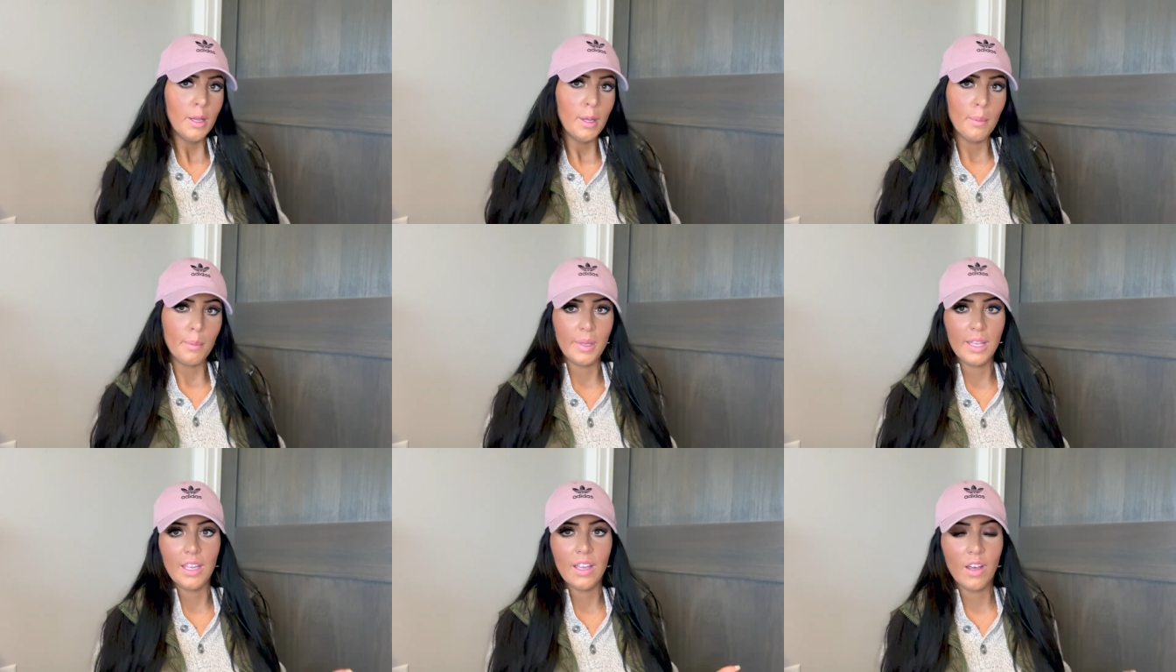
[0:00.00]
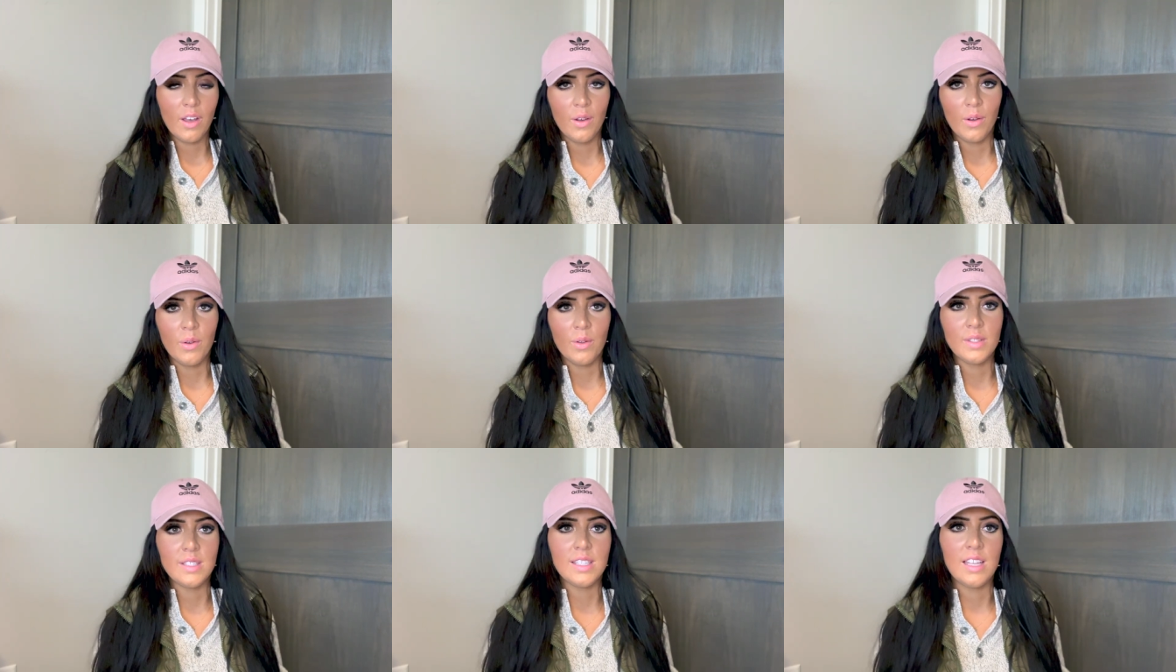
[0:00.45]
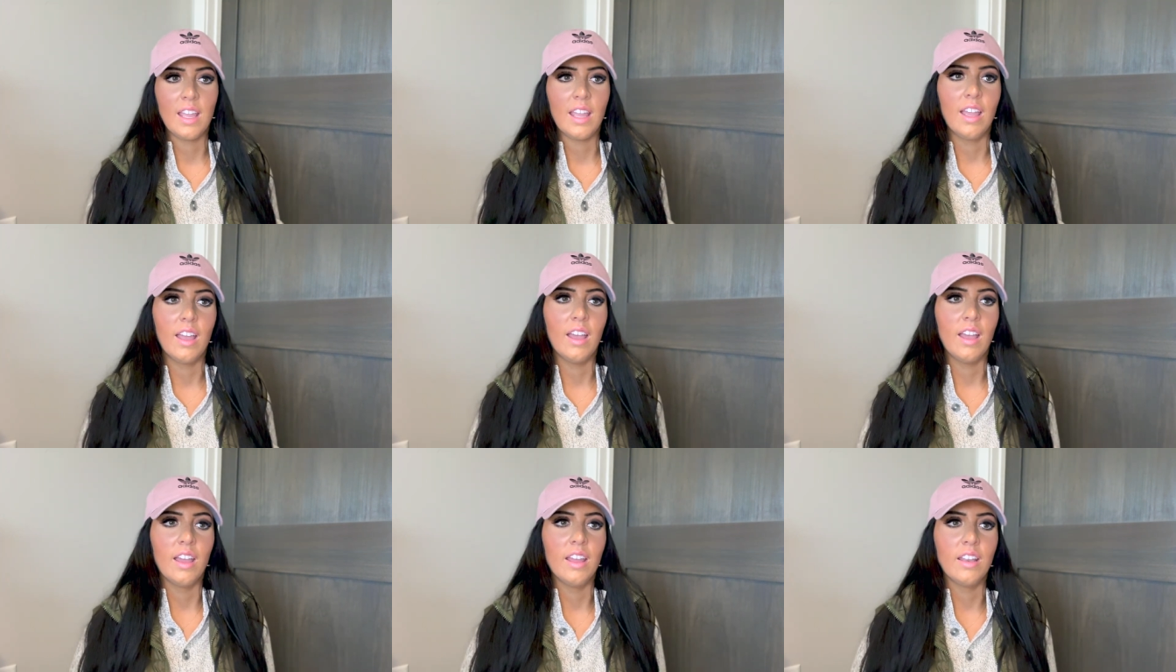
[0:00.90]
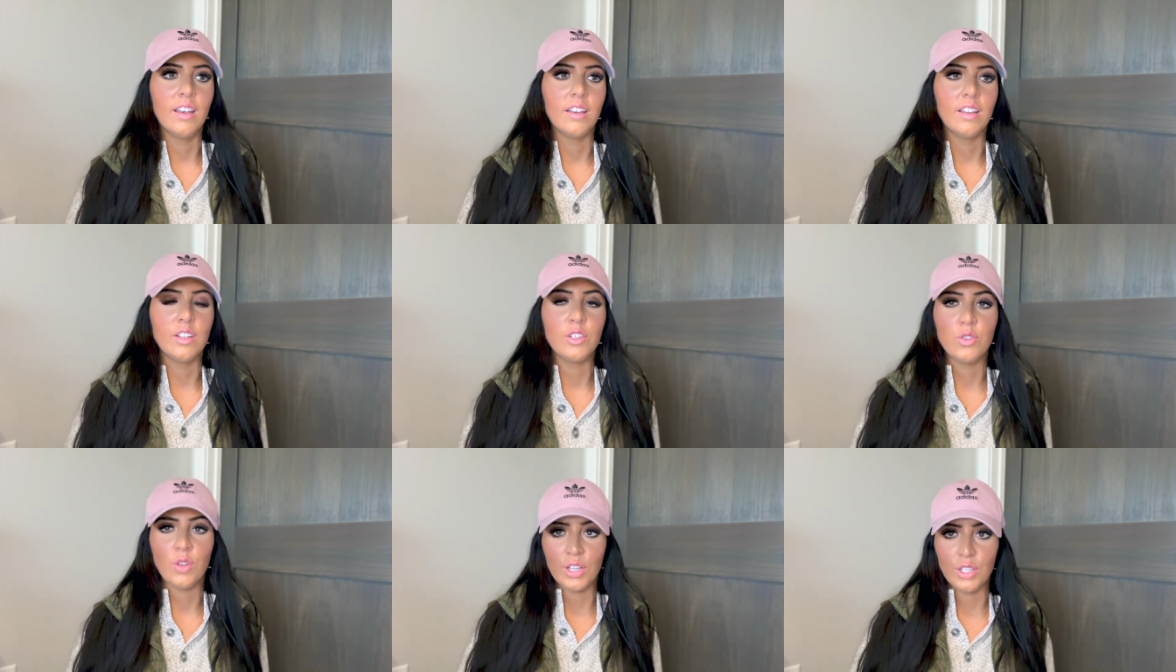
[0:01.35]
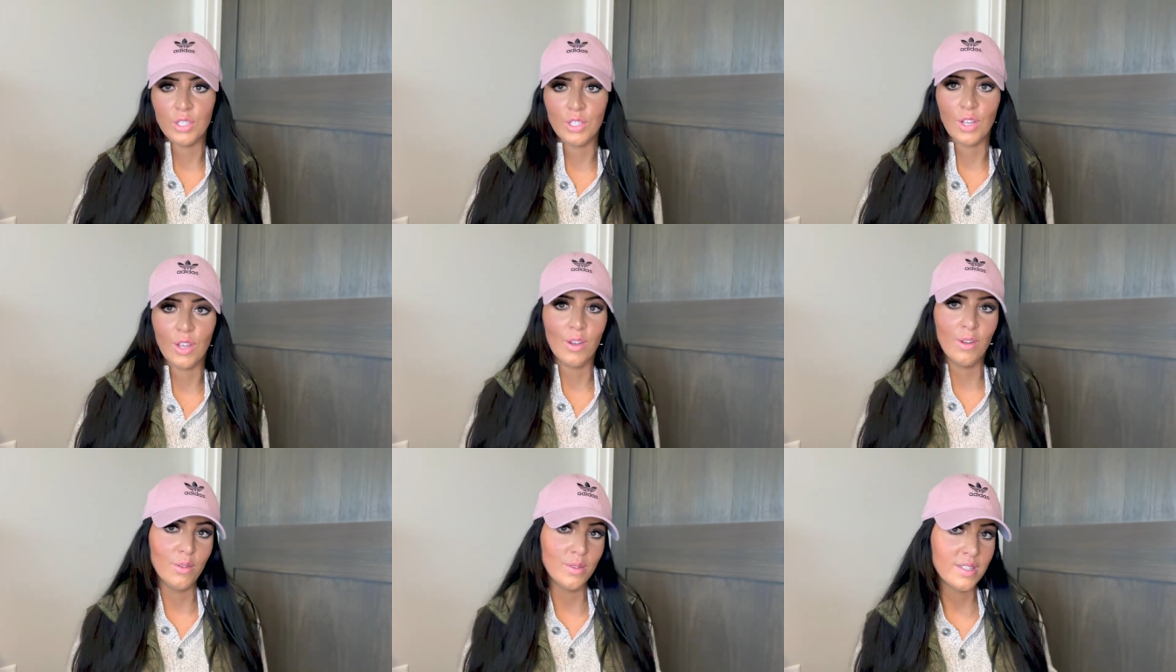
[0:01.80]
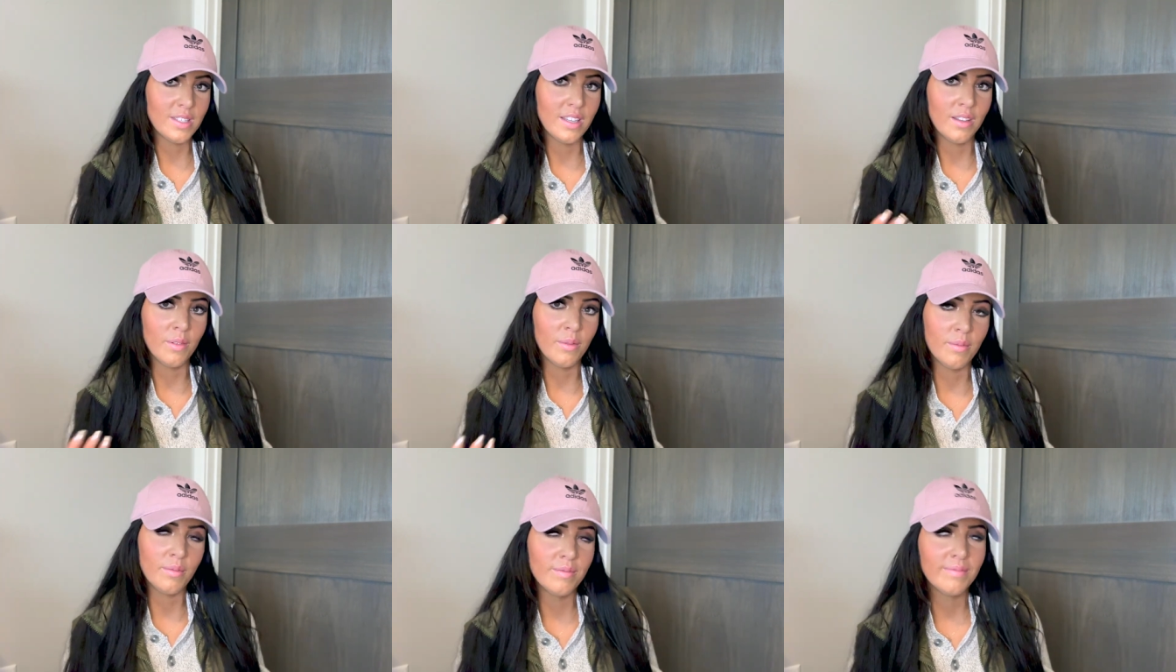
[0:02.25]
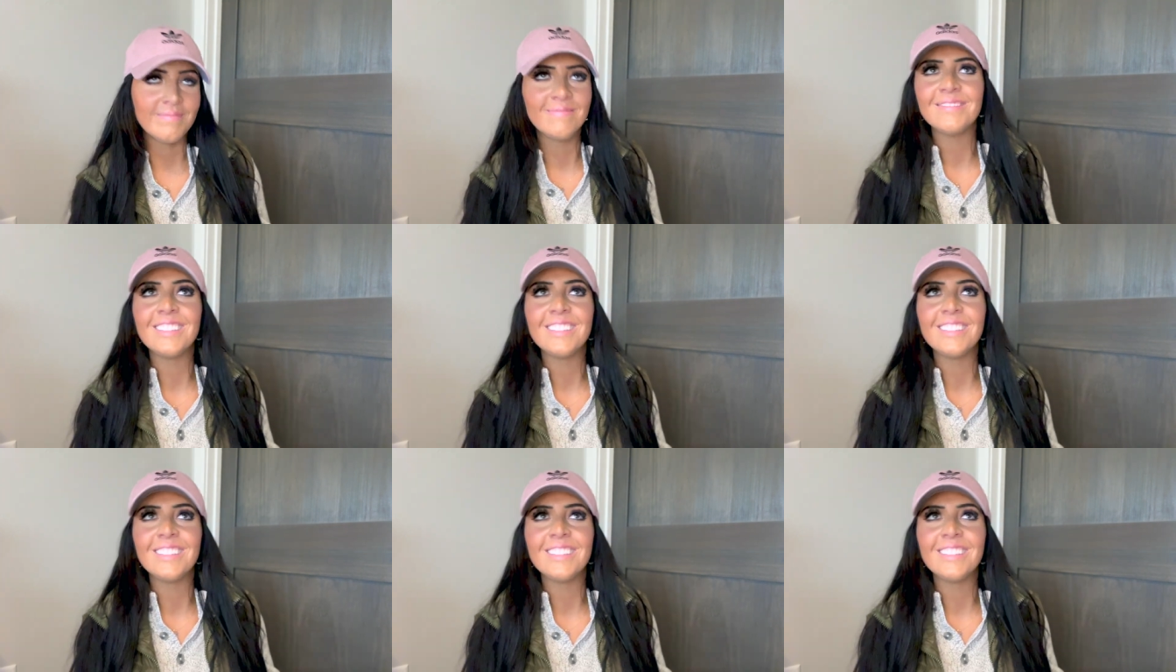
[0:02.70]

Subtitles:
pea coats and trench coats and